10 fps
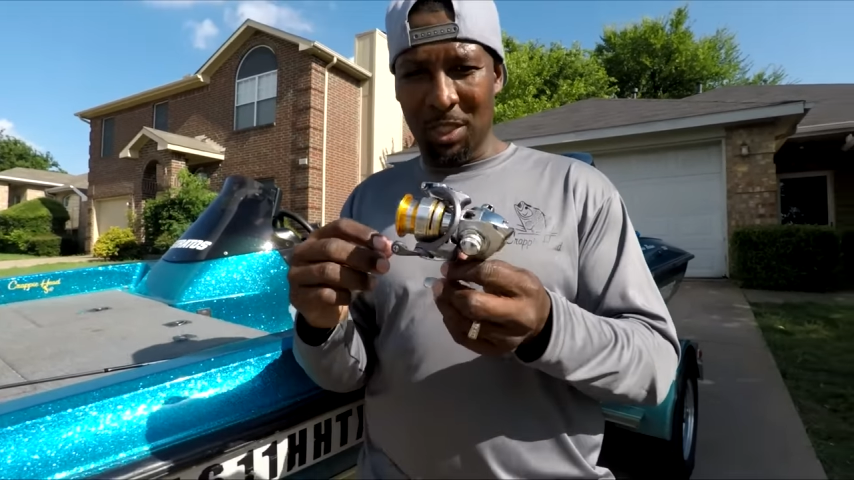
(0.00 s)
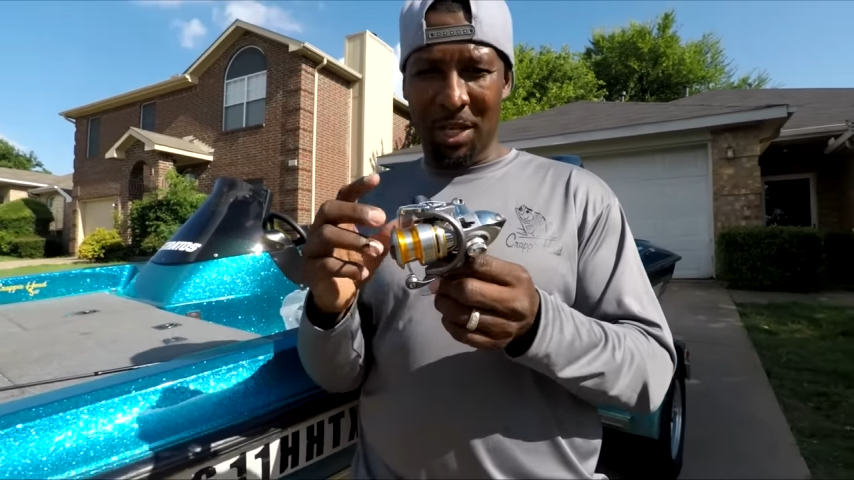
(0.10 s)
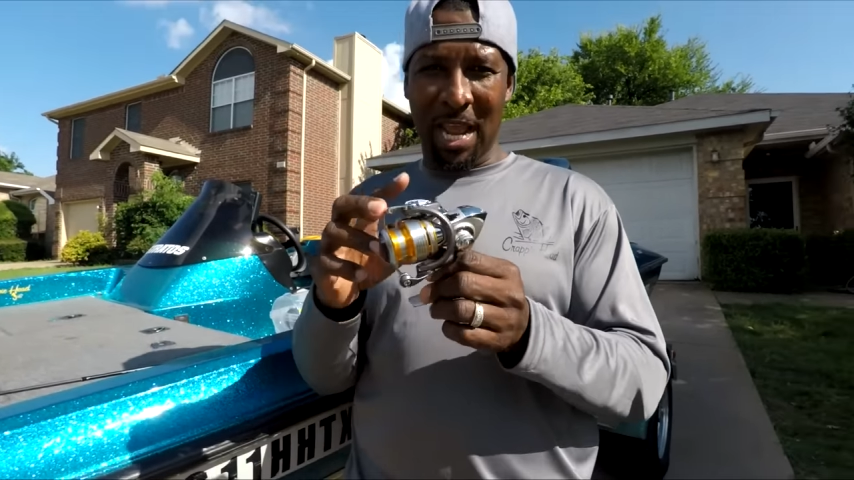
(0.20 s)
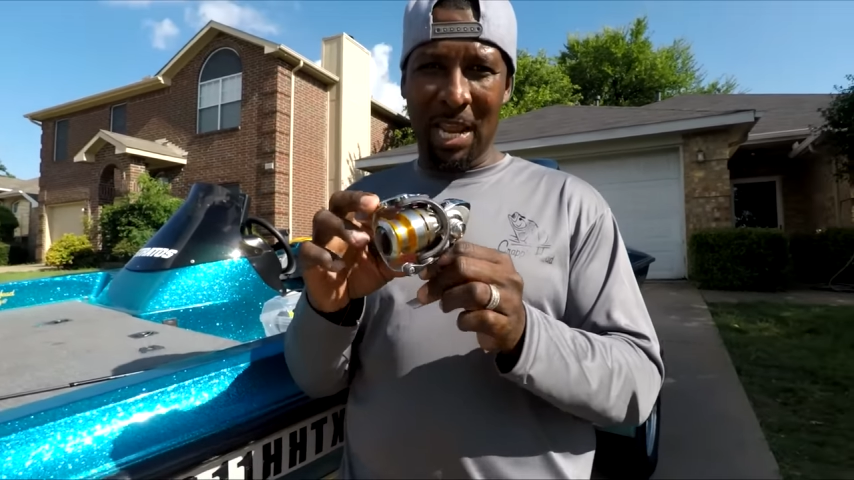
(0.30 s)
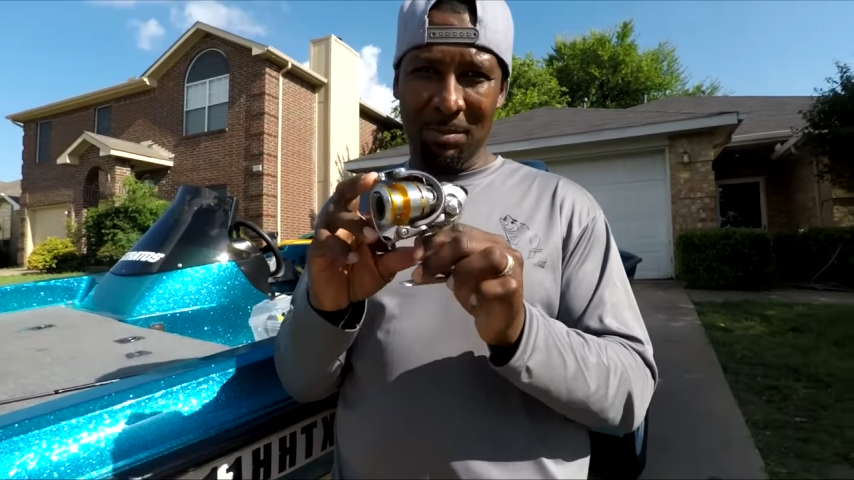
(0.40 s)
the
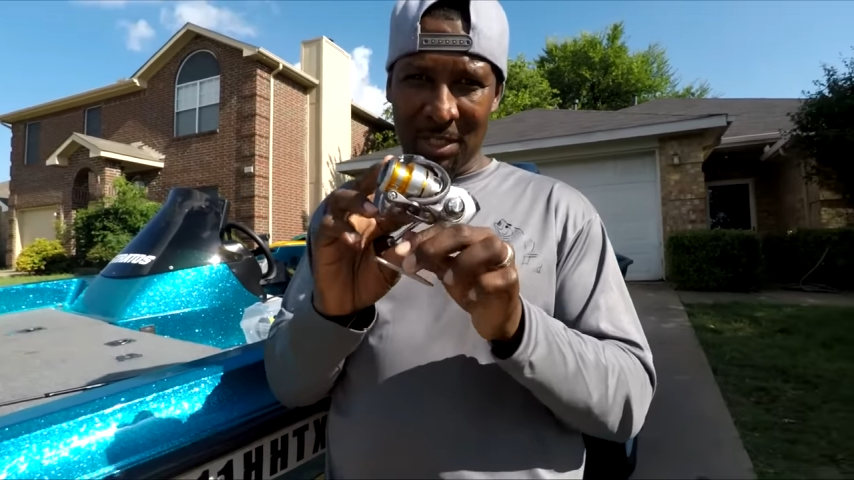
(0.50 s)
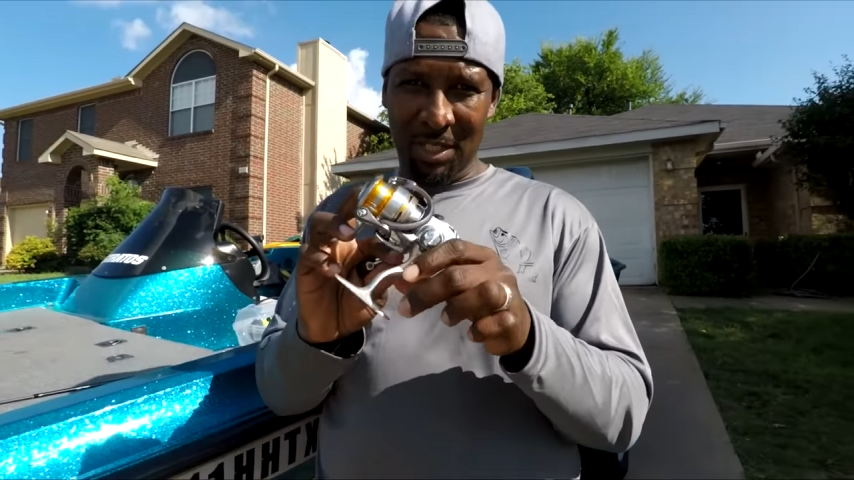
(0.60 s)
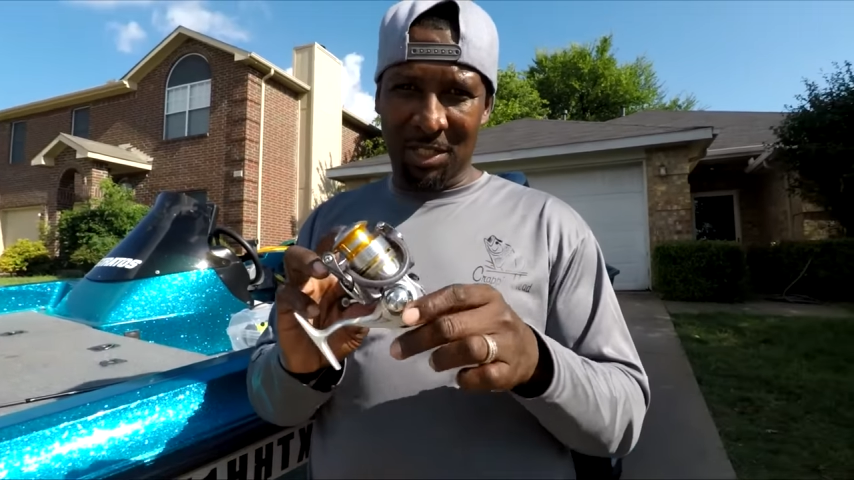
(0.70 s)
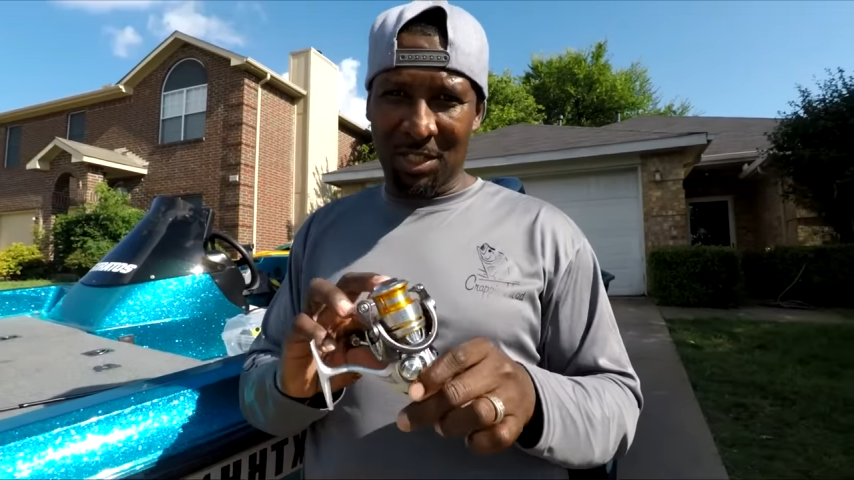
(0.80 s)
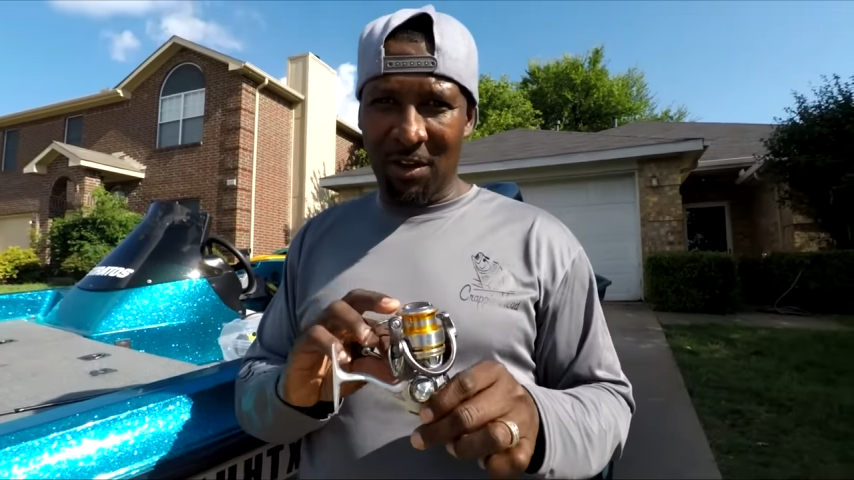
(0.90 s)
names of
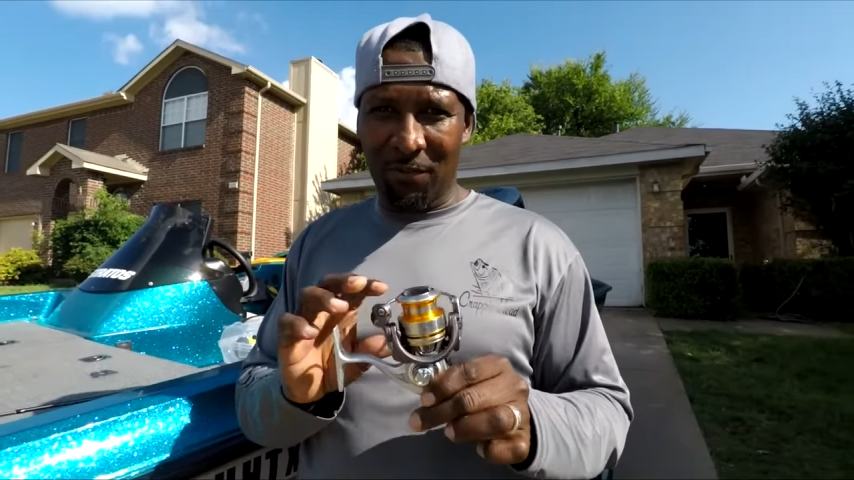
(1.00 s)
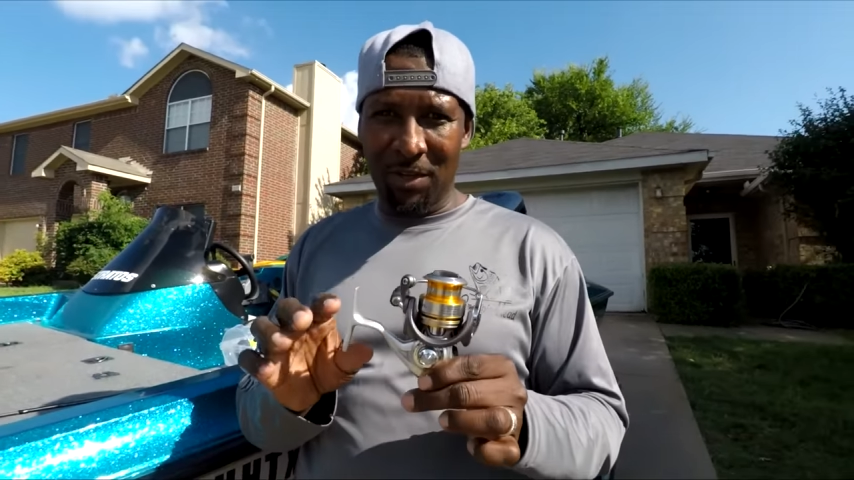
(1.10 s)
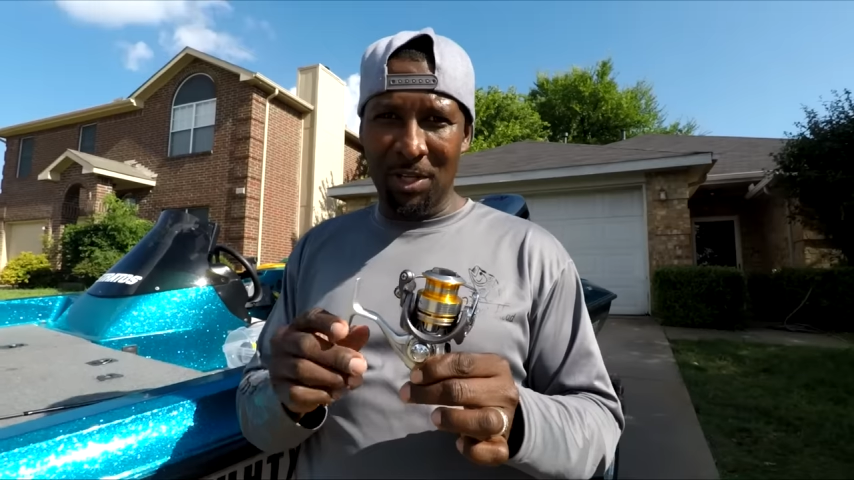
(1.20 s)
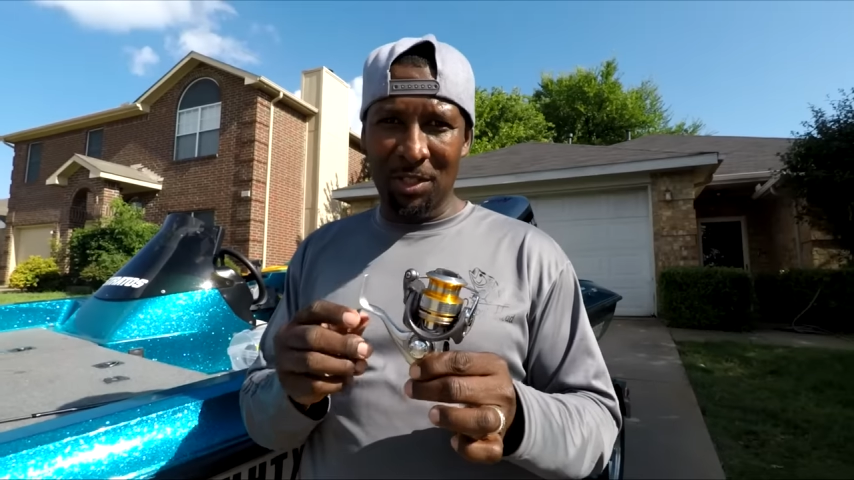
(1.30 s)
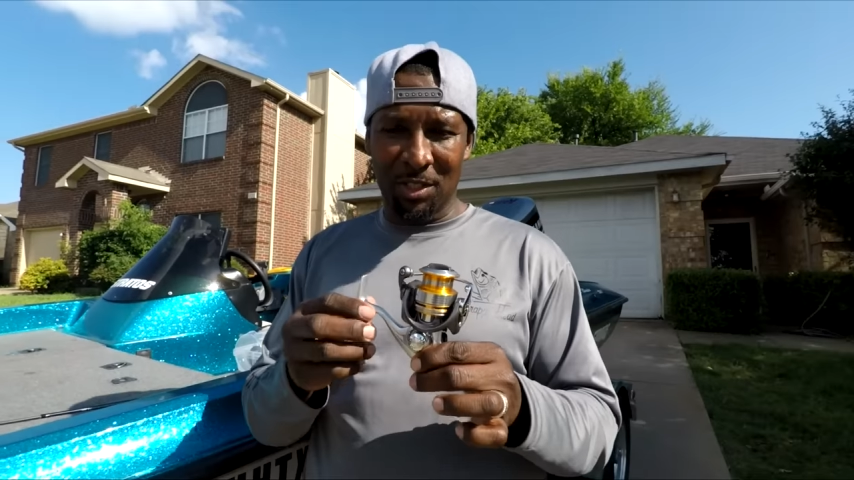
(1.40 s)
this stuff
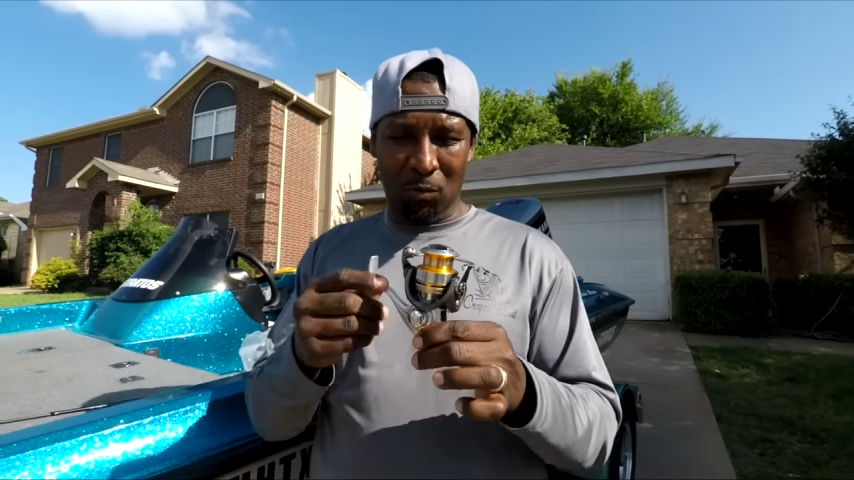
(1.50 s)
is,